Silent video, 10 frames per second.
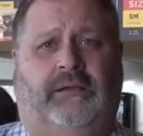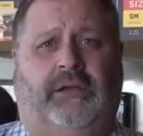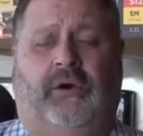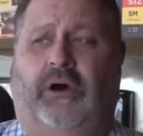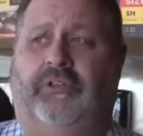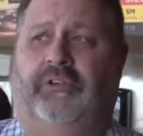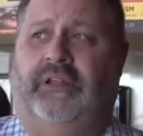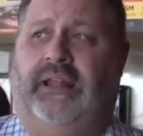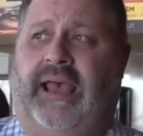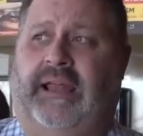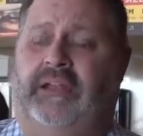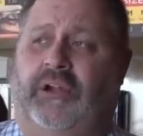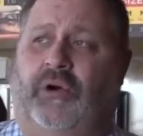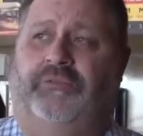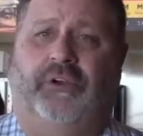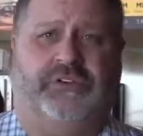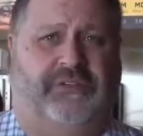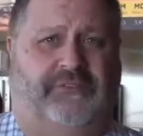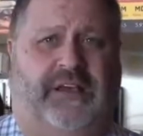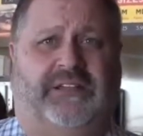You know, other than that, you know, if there's
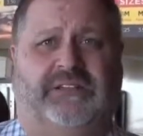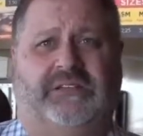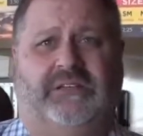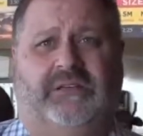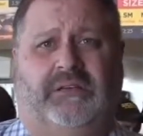events,